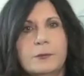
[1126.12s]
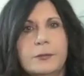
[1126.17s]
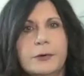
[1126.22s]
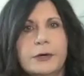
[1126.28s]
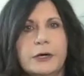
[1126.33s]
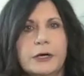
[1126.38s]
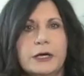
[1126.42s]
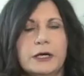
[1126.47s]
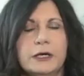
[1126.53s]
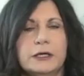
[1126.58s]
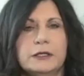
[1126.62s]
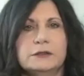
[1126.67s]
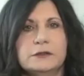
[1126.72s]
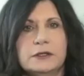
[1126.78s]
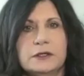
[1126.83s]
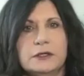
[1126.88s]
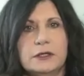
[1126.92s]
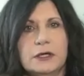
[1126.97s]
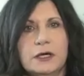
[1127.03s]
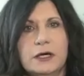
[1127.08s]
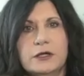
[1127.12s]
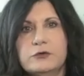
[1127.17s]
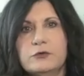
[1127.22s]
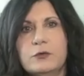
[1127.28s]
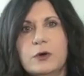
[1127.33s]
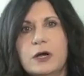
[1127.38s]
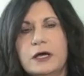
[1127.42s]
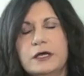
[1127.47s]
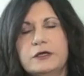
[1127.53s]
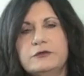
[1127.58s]
But
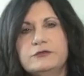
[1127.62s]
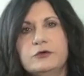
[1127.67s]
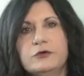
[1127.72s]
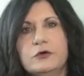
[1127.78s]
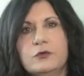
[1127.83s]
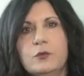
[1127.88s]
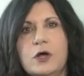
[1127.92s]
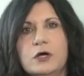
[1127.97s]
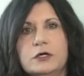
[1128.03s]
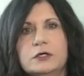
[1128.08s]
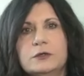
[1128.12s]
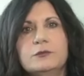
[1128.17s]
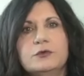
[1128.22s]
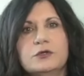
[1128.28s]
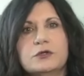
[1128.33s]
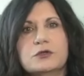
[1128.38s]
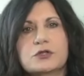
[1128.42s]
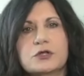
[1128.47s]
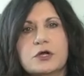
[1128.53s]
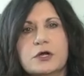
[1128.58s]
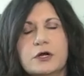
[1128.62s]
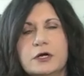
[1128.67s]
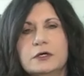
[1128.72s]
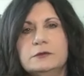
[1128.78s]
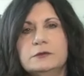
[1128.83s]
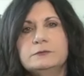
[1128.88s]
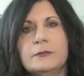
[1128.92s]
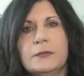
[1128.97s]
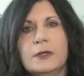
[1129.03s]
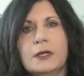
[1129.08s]
otherwise, you're welcome to
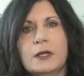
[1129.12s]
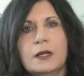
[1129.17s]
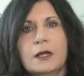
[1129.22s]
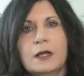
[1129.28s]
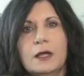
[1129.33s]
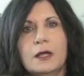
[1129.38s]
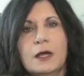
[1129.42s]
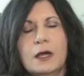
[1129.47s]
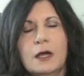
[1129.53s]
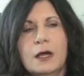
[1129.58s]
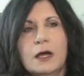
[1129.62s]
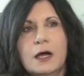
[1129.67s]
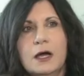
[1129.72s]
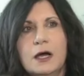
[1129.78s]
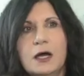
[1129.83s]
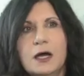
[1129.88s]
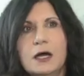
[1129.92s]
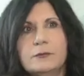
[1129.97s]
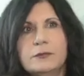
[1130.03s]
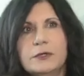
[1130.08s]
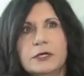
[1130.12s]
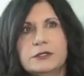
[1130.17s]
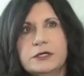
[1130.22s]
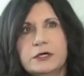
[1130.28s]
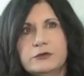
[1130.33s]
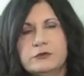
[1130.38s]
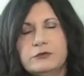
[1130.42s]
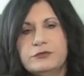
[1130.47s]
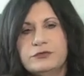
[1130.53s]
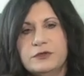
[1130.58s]
share.
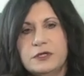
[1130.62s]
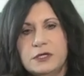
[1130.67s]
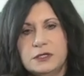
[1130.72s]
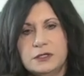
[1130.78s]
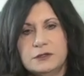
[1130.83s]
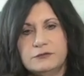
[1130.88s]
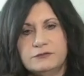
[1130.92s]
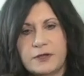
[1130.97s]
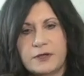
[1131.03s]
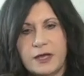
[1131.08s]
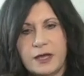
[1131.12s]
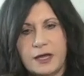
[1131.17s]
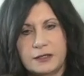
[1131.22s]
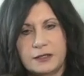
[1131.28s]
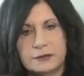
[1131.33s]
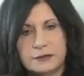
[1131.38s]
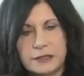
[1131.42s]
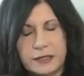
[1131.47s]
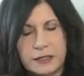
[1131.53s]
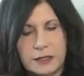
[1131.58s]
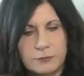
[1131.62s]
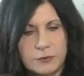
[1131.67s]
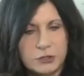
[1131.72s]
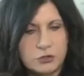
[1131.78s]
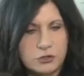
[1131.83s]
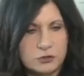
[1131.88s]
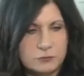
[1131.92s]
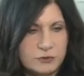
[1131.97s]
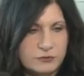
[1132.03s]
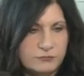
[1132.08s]
Another thing is that, like I
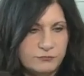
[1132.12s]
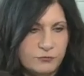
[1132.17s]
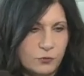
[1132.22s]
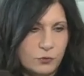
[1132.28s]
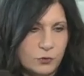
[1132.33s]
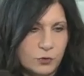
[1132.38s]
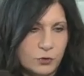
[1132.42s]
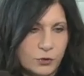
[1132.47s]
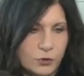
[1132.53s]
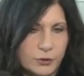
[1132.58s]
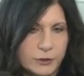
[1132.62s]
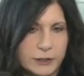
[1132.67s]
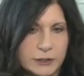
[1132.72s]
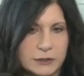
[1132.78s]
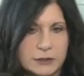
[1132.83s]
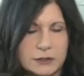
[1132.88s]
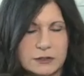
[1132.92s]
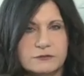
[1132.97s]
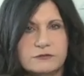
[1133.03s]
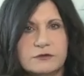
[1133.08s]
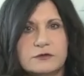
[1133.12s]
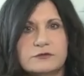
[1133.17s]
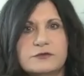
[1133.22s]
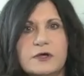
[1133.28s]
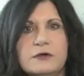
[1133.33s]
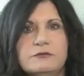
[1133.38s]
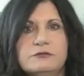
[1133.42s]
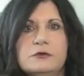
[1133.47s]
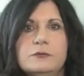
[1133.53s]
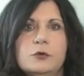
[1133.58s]
mentioned before, it is
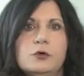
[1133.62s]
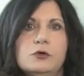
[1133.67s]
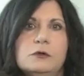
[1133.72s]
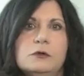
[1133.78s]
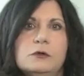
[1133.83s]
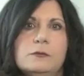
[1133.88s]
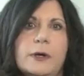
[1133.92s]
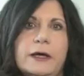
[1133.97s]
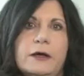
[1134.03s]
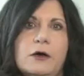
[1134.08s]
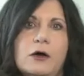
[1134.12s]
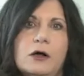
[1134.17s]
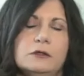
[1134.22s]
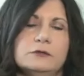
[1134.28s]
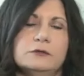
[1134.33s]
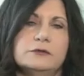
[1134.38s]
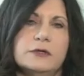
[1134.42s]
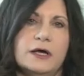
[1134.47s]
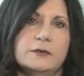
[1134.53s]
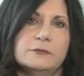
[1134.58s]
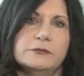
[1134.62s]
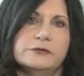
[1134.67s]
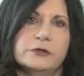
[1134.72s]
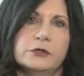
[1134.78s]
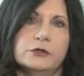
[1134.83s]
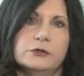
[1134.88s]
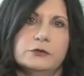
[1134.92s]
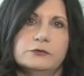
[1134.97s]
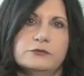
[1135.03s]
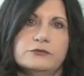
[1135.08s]
accessible by all time
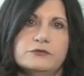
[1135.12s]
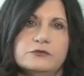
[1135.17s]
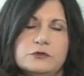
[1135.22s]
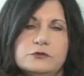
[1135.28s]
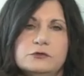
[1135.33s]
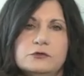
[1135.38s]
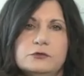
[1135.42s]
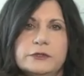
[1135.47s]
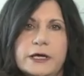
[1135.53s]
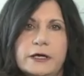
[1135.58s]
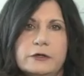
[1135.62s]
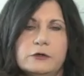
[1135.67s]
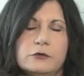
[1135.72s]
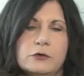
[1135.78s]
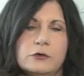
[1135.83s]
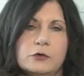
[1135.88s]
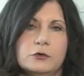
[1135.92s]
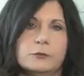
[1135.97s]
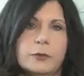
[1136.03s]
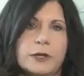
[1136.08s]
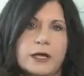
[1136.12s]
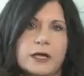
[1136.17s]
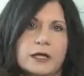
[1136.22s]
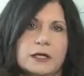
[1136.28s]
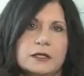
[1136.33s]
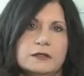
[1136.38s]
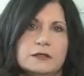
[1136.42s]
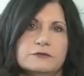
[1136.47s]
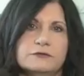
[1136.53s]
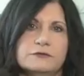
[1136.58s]
zones. You do it at your own
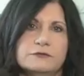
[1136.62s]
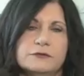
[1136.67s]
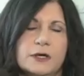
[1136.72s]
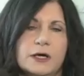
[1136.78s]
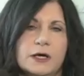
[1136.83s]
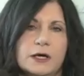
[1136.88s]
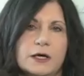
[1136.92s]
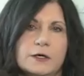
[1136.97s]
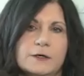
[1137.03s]
pace. We